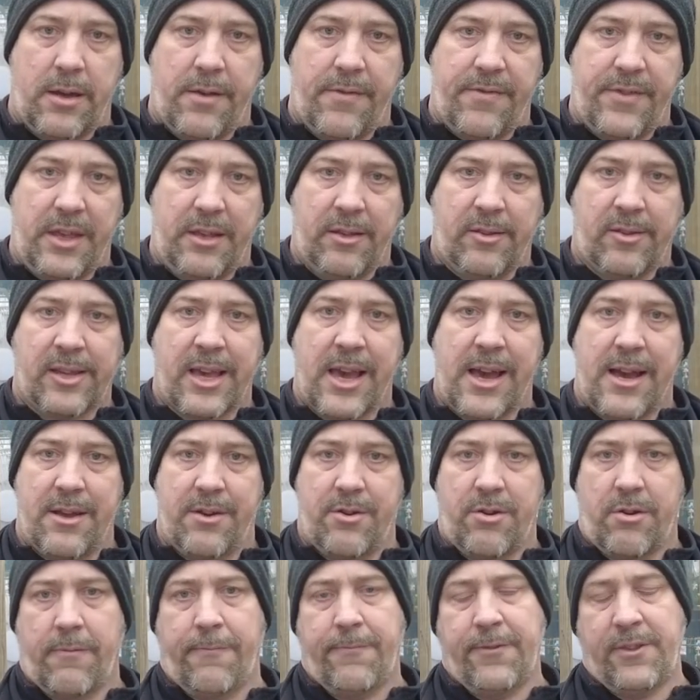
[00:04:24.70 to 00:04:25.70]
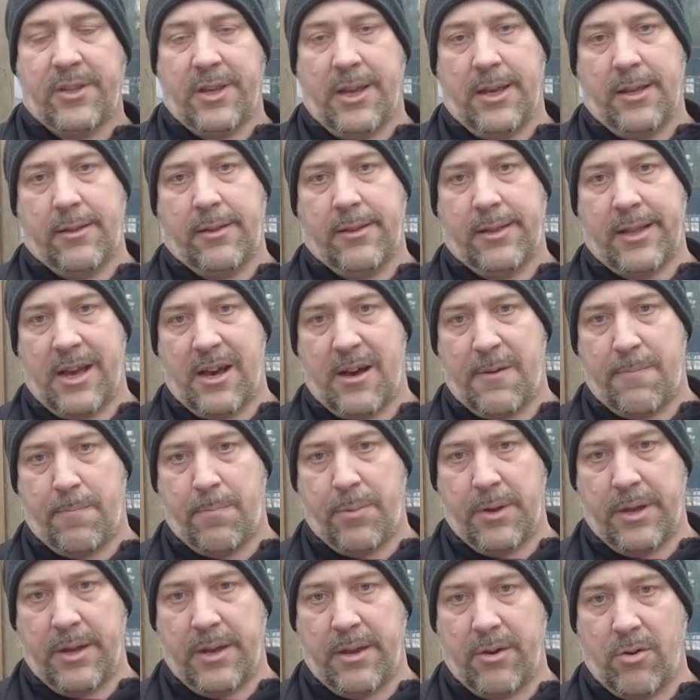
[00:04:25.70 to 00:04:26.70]
this kind of setup,
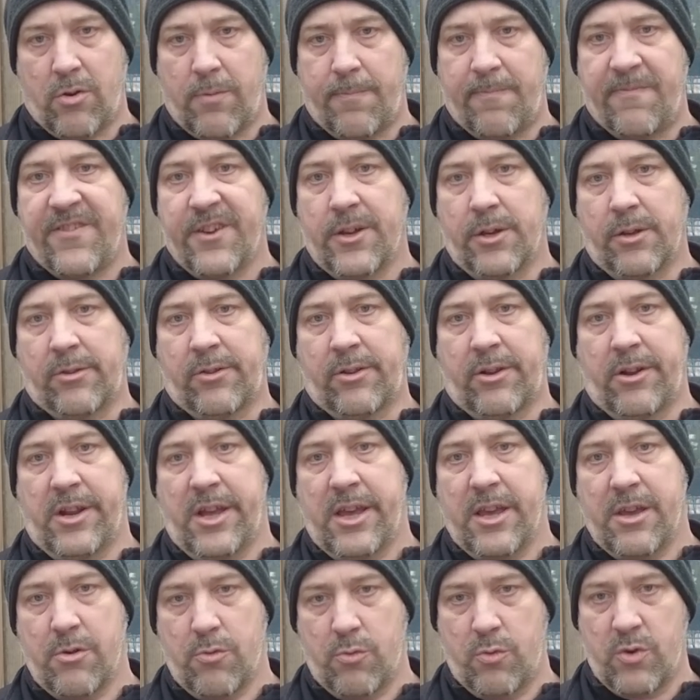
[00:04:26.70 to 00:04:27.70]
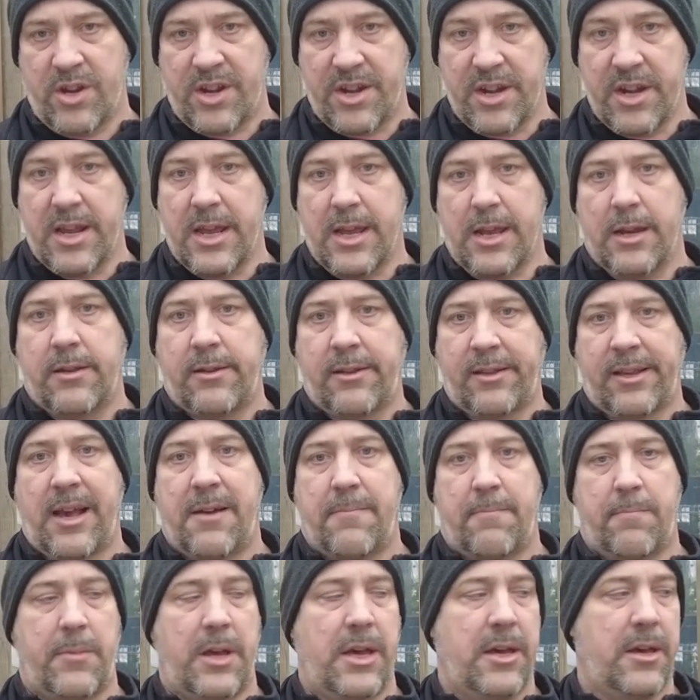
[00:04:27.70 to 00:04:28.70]
obviously you would need
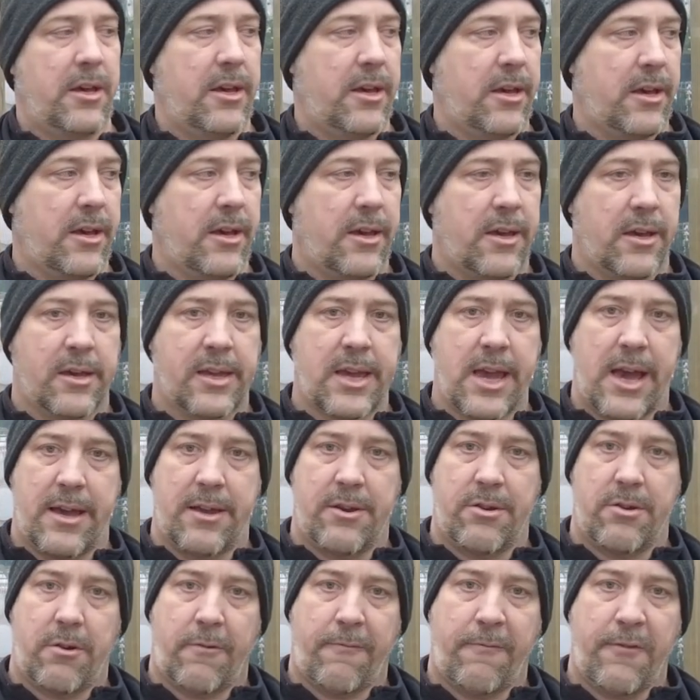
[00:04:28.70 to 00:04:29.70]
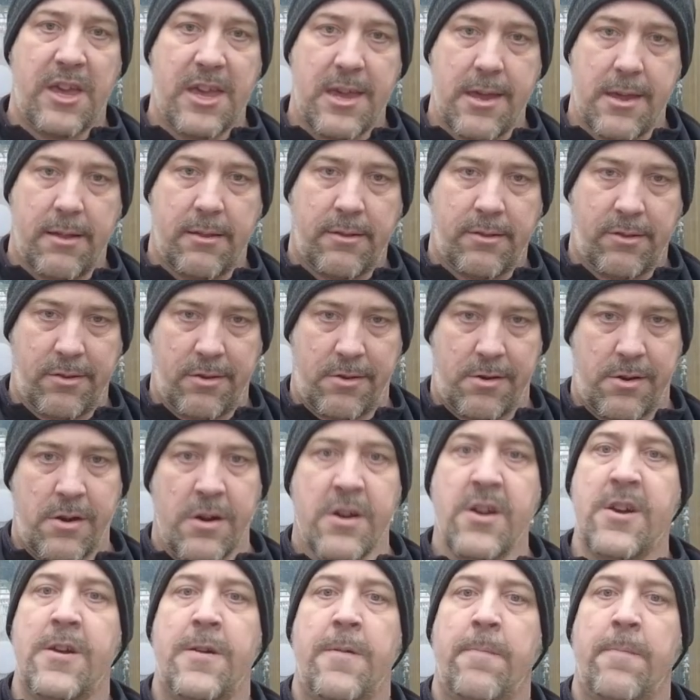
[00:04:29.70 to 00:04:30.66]
some kind of heater.